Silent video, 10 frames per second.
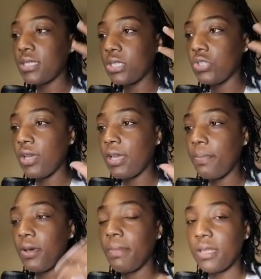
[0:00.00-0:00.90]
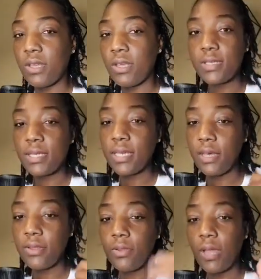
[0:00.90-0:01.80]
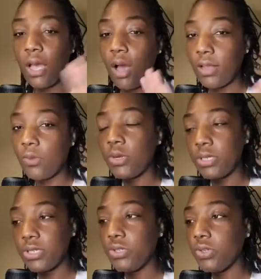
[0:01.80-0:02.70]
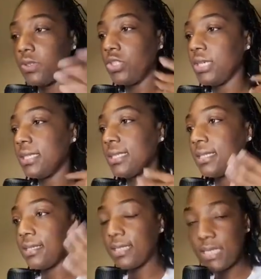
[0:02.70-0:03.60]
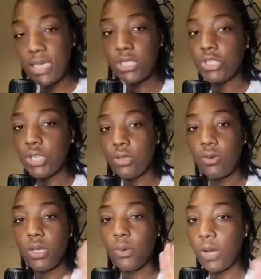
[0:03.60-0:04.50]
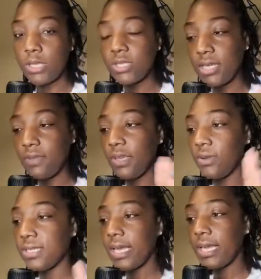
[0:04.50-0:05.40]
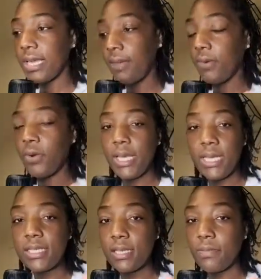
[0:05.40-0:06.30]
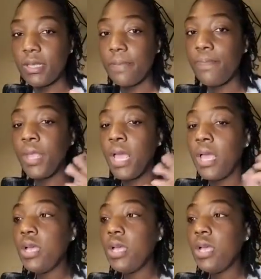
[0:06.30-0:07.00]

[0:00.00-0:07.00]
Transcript: concentrate and put my thoughts together. Like all I wanted to do was just sit and chill and watch TV or take a nap or eat something.